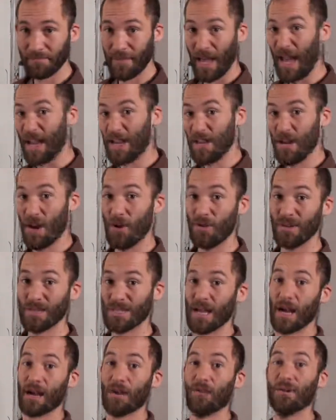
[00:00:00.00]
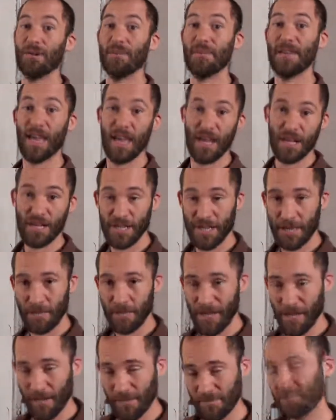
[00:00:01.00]
I know it's not going to be
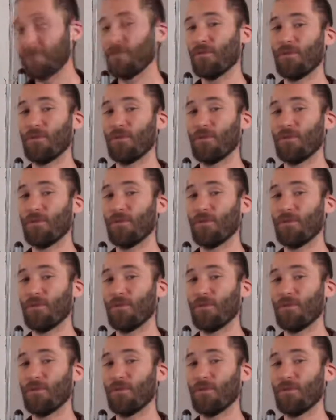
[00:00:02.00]
HTML.